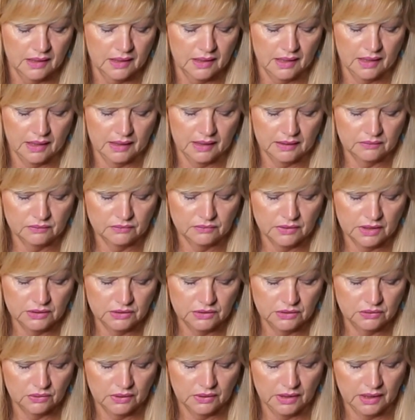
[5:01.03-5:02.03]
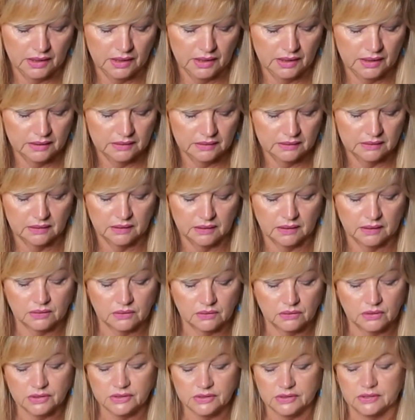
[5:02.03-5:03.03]
And run your hand
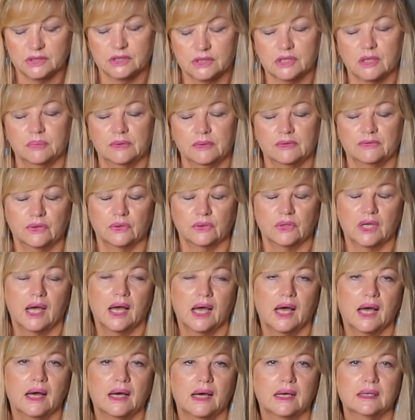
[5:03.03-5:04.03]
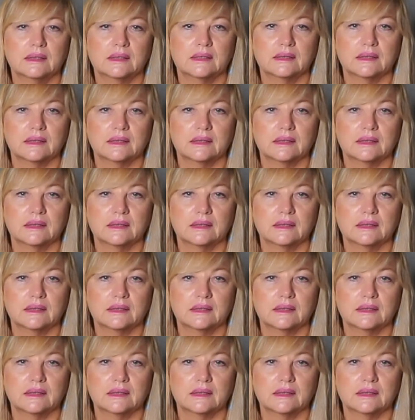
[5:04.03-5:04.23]
across the top of your cards.